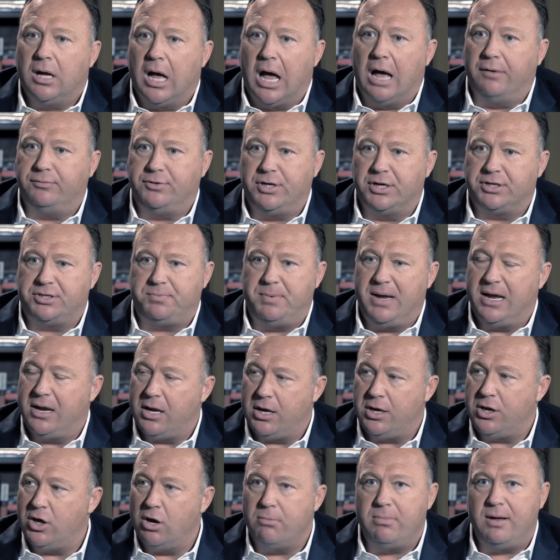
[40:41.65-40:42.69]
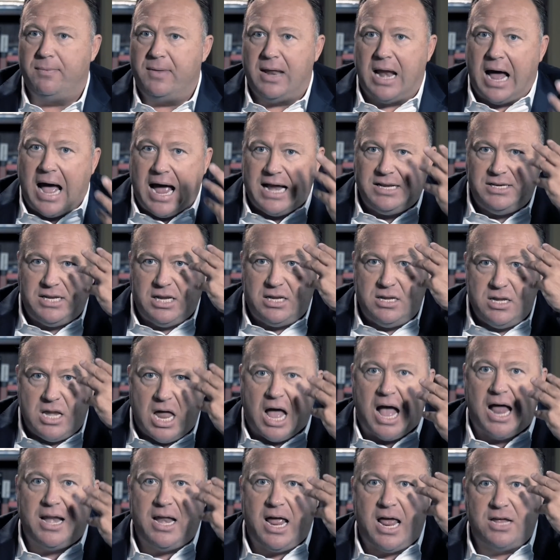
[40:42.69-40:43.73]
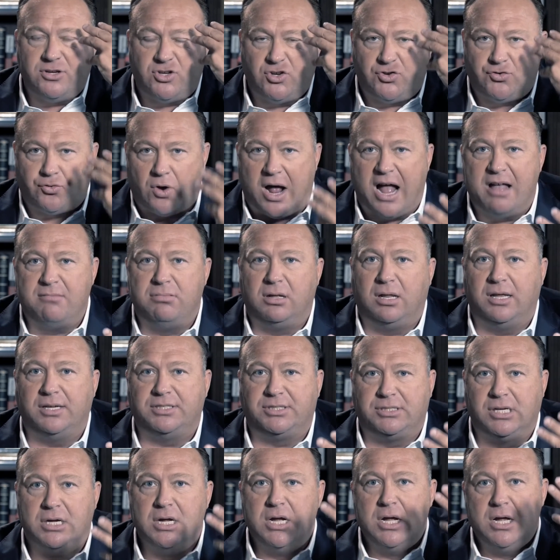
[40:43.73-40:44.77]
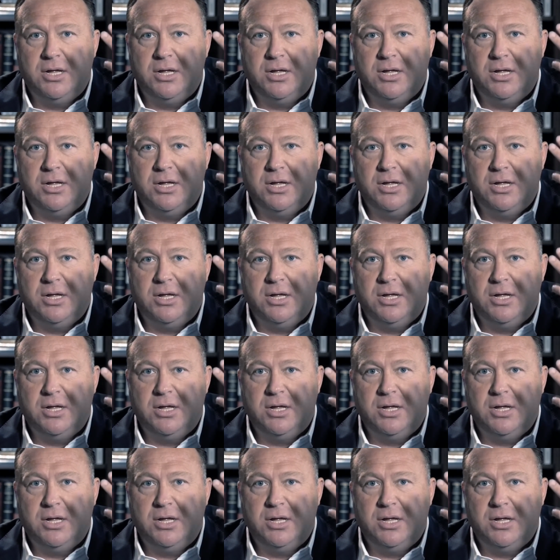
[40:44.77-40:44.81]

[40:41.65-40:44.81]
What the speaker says: of just being a human that I did not, as a tribalist,